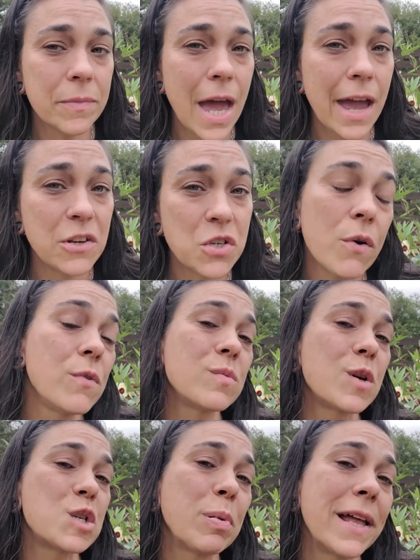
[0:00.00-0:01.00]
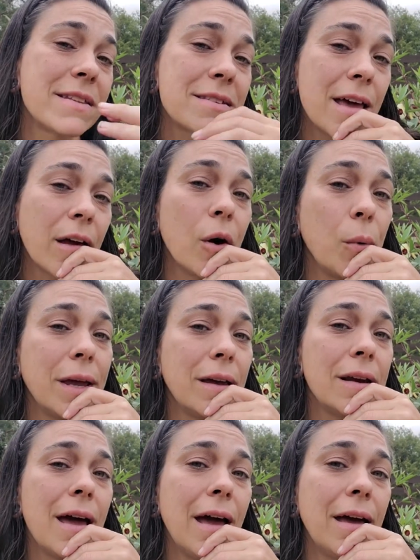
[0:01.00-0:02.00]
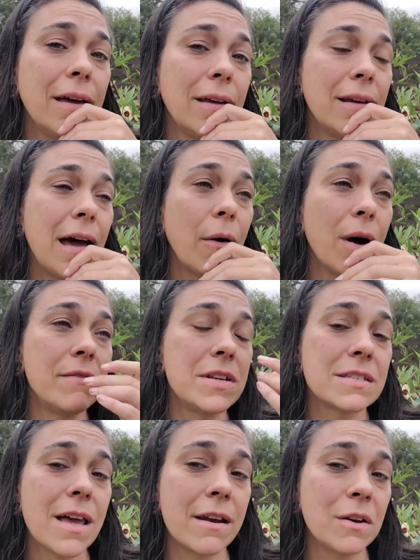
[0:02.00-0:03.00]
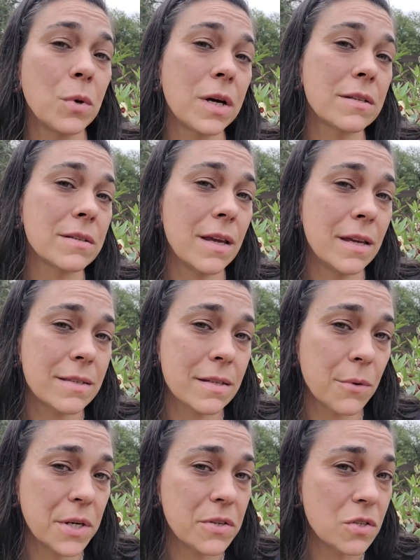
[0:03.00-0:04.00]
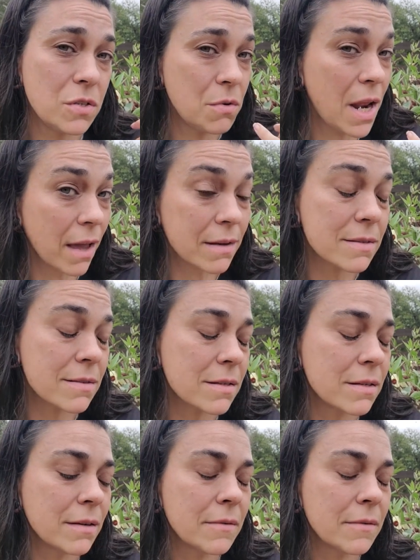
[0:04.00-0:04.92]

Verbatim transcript: I chose which plants that go in and how I've decided what it's going to do next.